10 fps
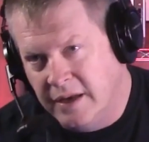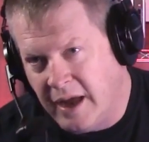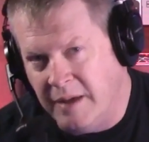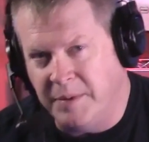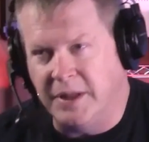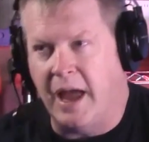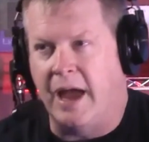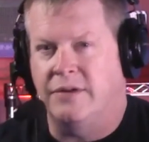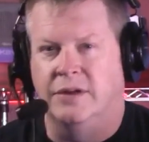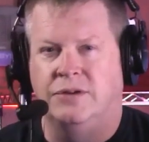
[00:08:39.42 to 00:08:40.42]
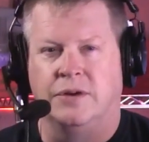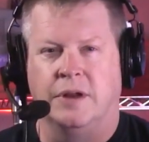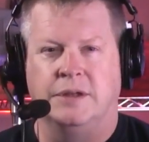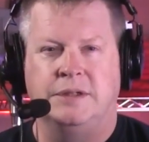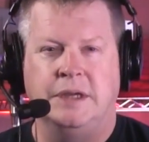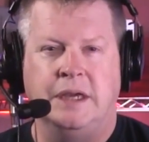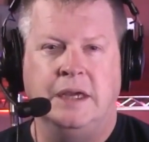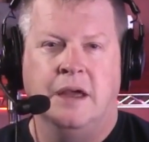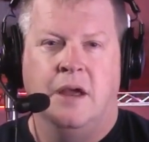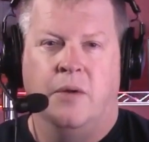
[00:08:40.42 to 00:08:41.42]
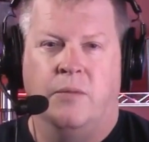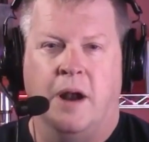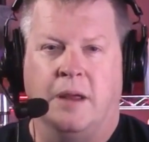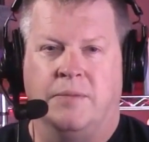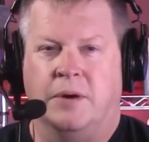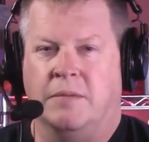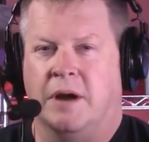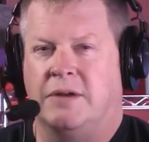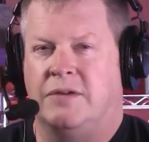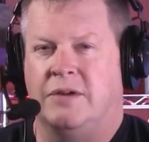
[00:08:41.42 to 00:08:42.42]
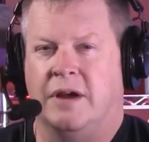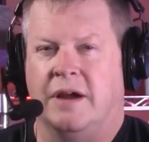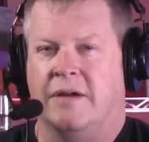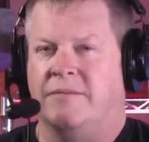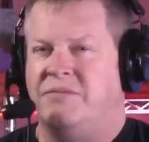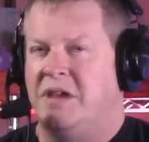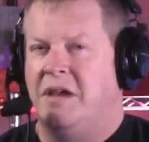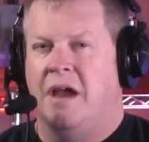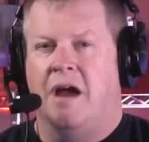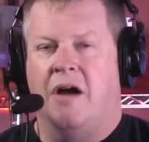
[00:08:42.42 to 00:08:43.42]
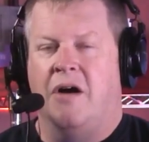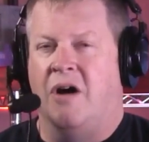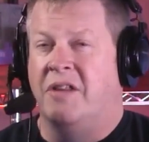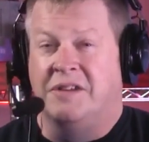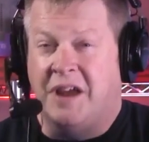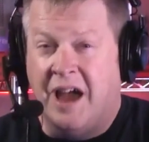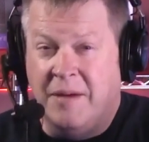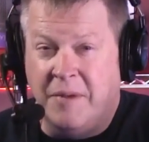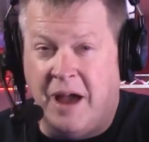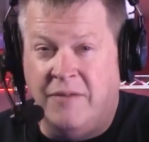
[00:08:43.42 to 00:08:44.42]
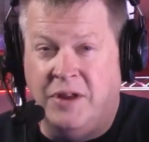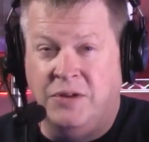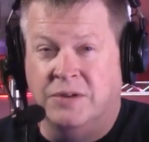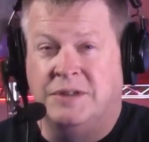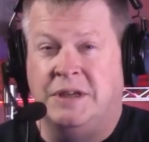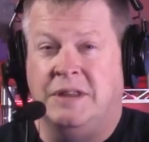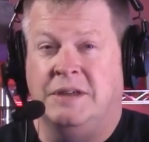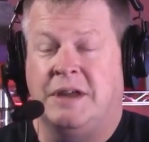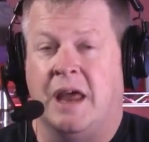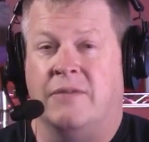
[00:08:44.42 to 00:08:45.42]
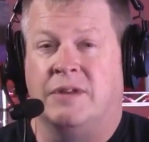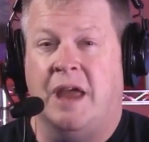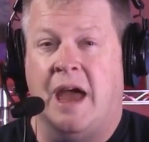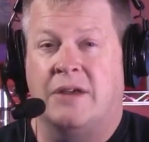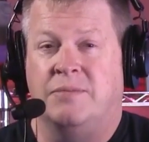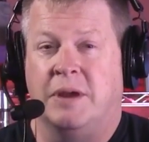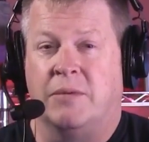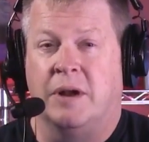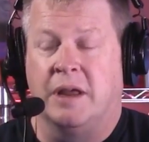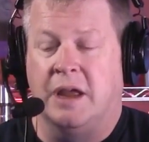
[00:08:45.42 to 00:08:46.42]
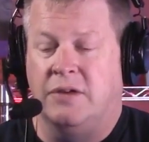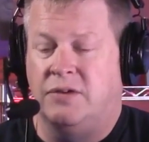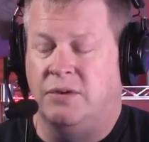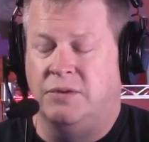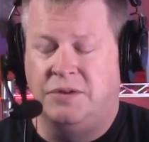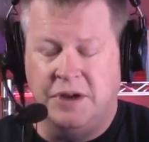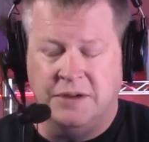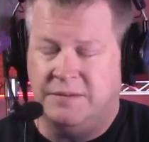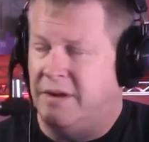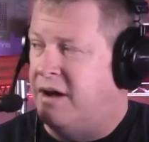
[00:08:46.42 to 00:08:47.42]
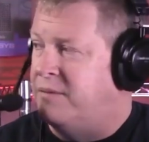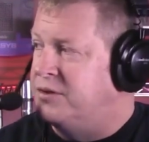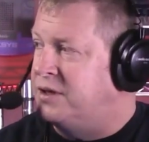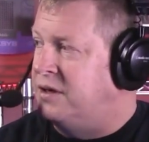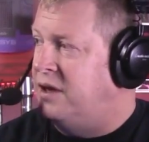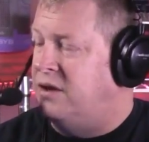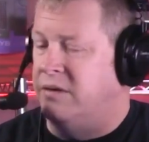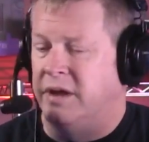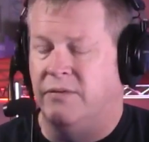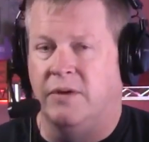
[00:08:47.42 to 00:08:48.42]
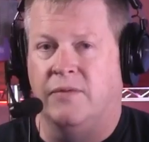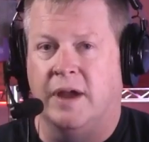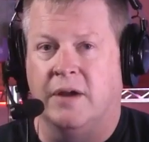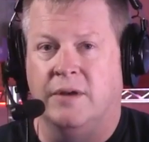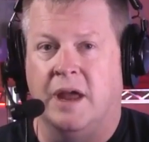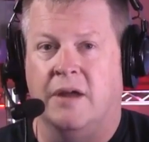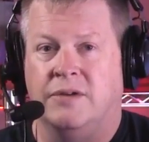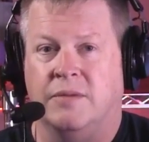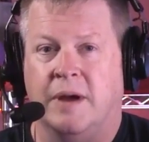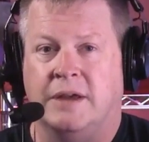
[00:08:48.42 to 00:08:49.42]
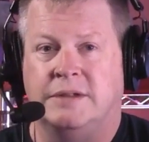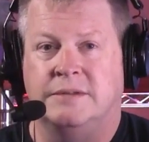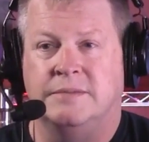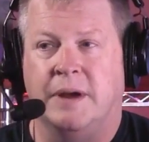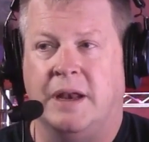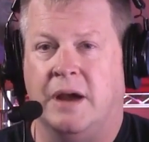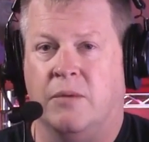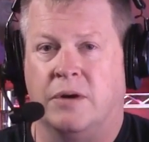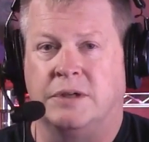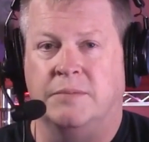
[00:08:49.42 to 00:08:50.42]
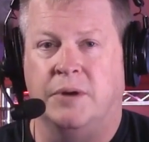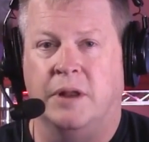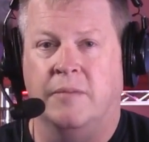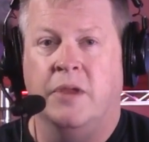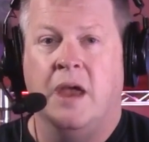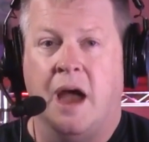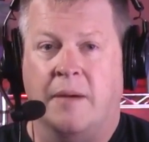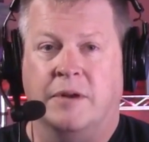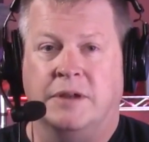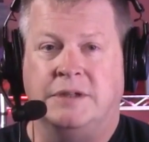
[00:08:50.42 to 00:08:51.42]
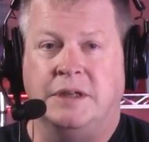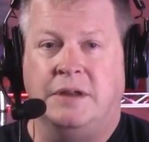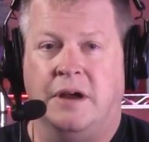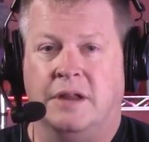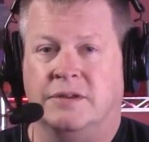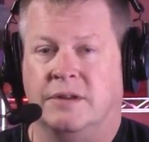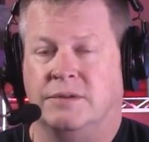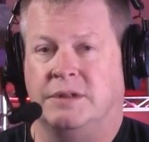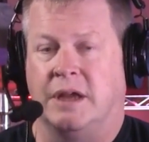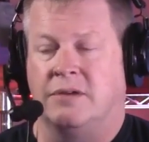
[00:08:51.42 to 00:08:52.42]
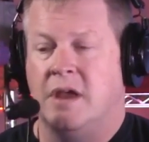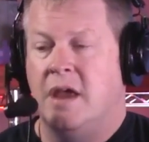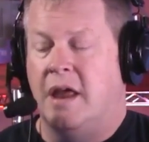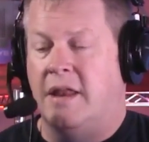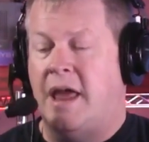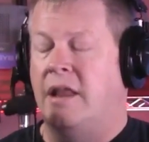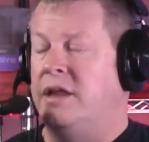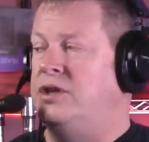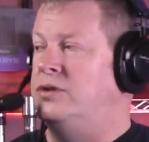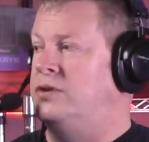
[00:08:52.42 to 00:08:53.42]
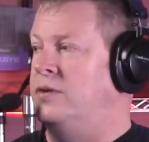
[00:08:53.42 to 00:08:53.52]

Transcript: type attacks that you're gonna see running pretty much uh, all the time. I mean, you'll see these kind of attacks being run against you just almost continually. If, if I go down to my my networks and pull them, I'm going to see tons of those things. And that leads you to